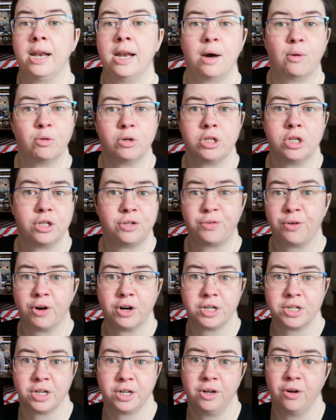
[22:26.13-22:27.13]
and that was as
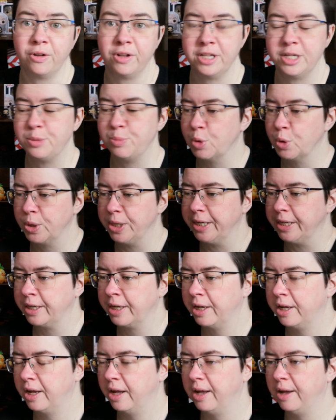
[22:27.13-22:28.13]
far as I got this
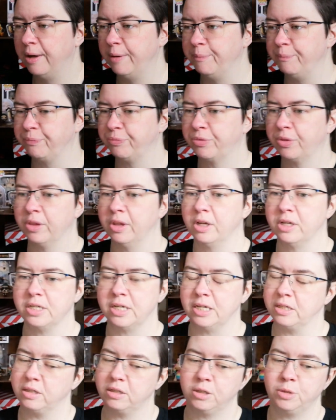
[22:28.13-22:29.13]
morning. Like I
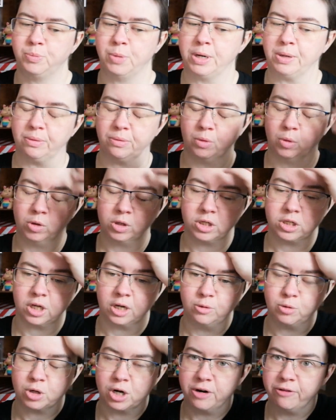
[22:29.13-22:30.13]
say, spent all the
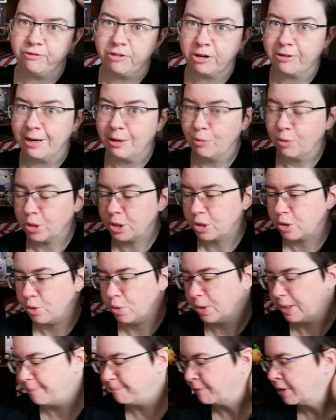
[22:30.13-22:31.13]
time trying to figure out what to
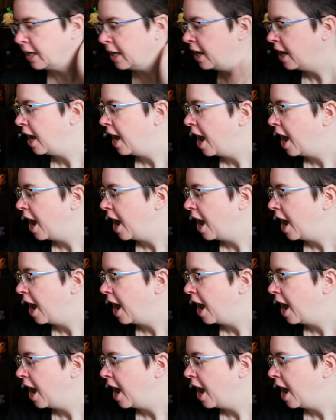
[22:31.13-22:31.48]
call him.